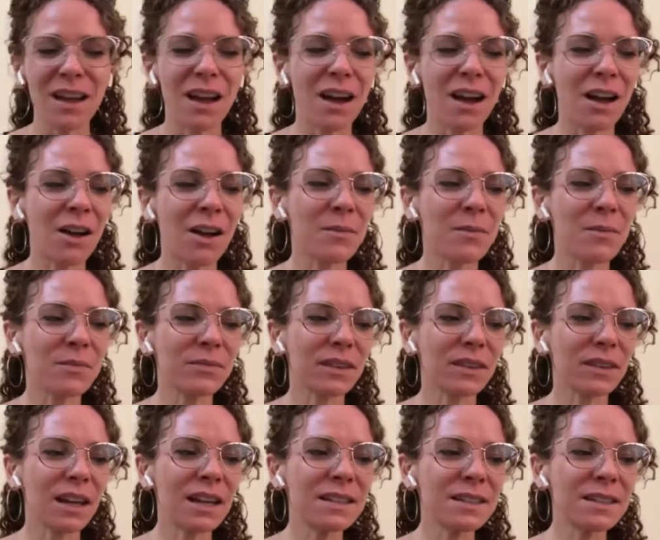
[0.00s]

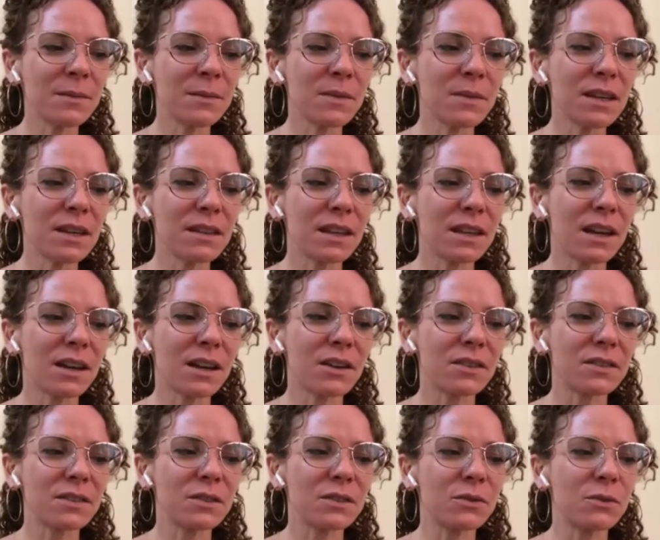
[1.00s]
And something that I
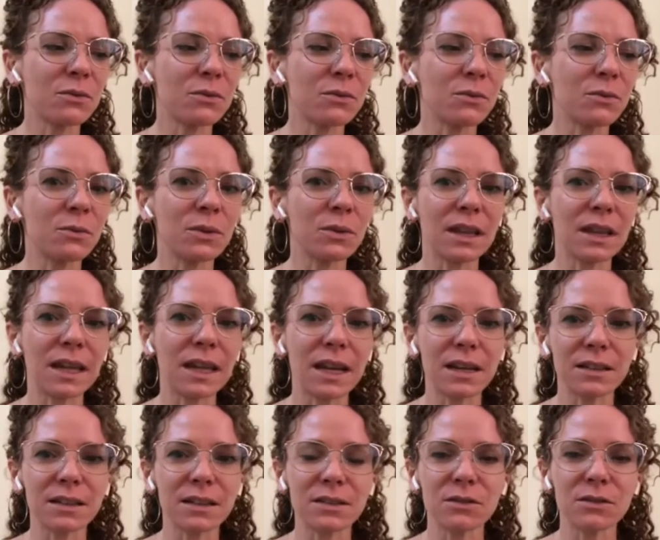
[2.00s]
also would
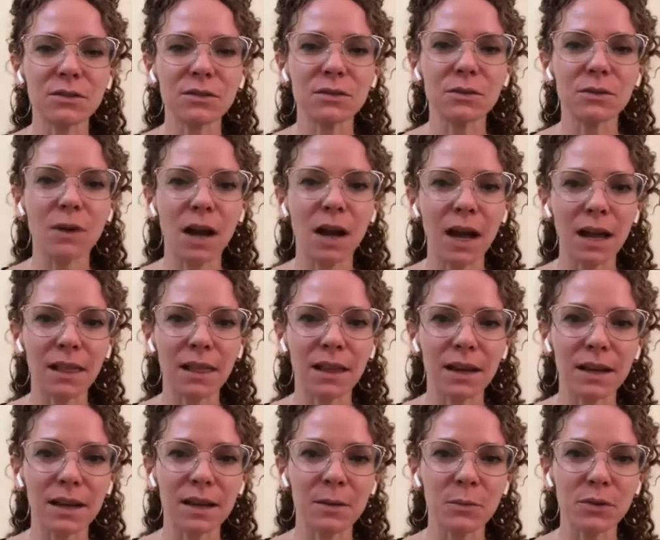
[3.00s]
like to
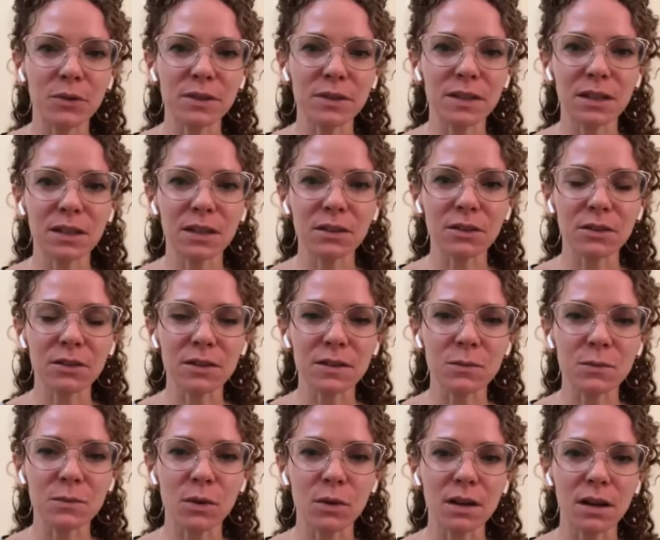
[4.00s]
highlight in particular
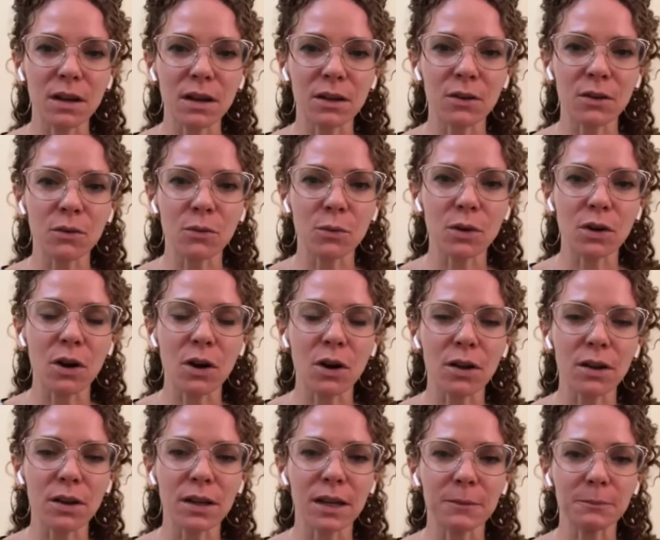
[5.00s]
is what we're
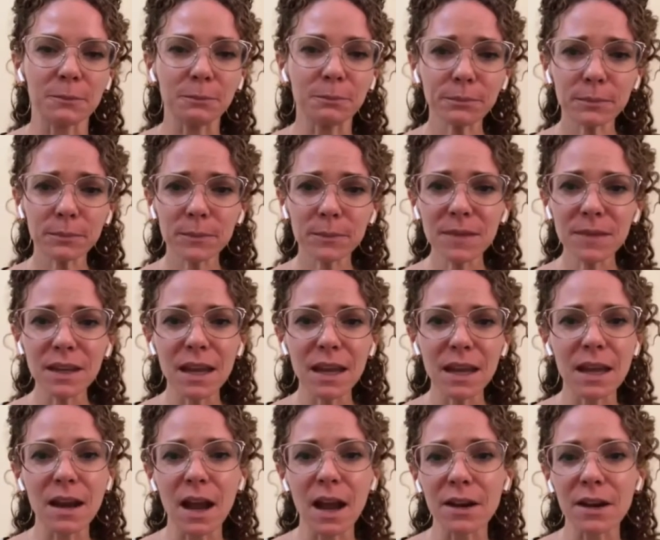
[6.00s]
calling
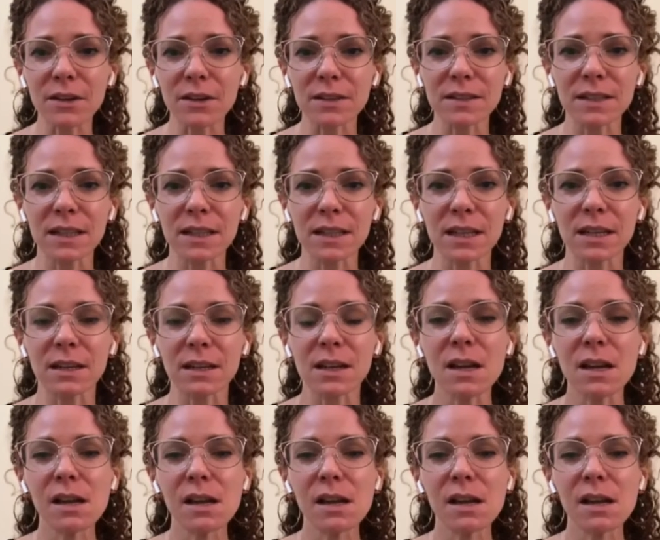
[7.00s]
at IRC